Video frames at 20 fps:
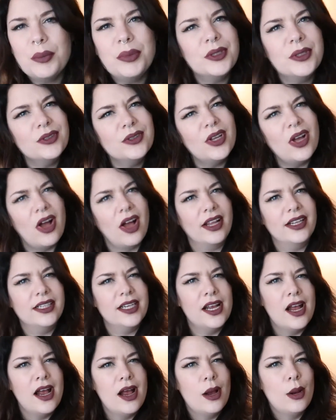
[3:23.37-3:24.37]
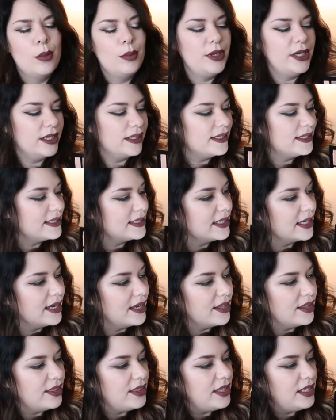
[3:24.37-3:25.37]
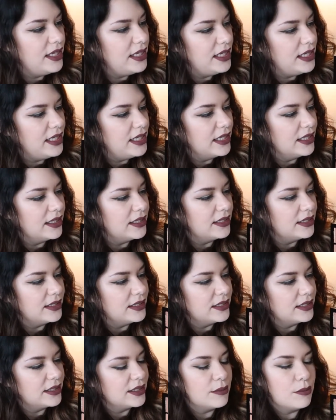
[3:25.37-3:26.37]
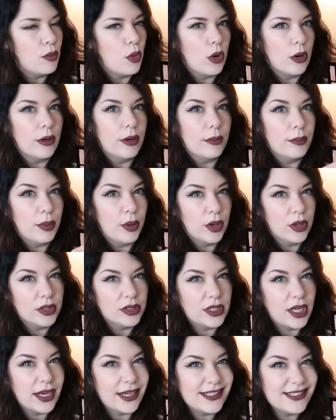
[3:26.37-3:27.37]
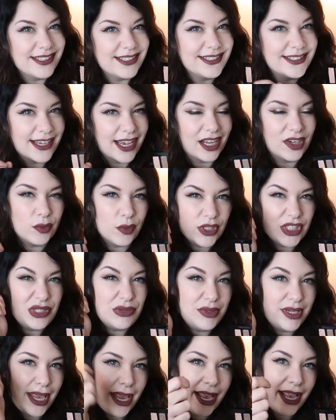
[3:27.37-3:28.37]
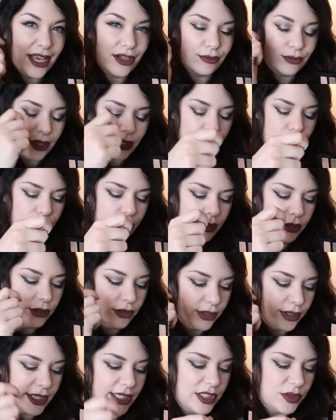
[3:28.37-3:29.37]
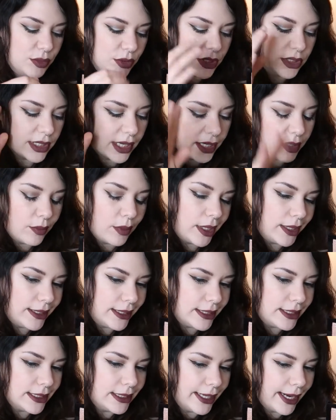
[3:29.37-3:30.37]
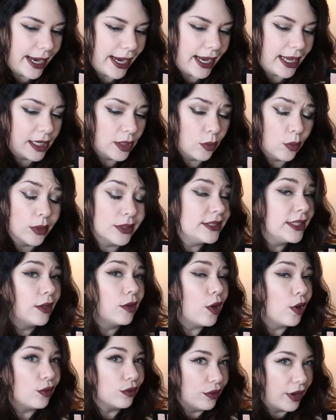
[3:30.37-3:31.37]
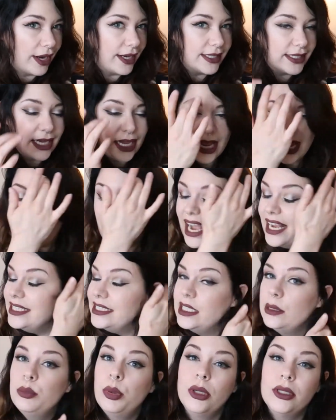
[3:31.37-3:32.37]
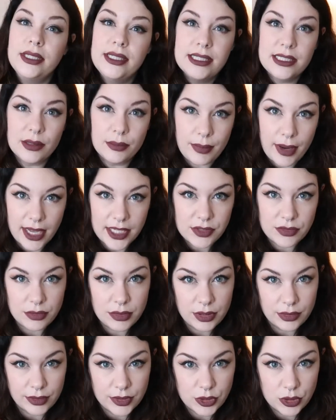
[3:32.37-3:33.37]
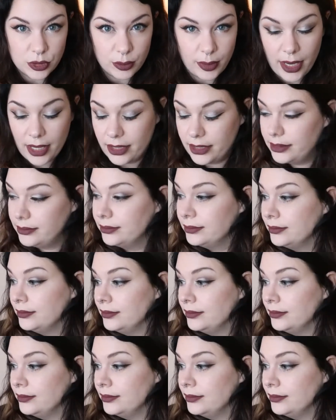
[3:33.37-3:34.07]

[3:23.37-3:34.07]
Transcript: they're not, because the more pearlized and satin ones you can run through your crease, which is kind of what I did today, and it worked out all right. I did pull in some mattes from the original palette.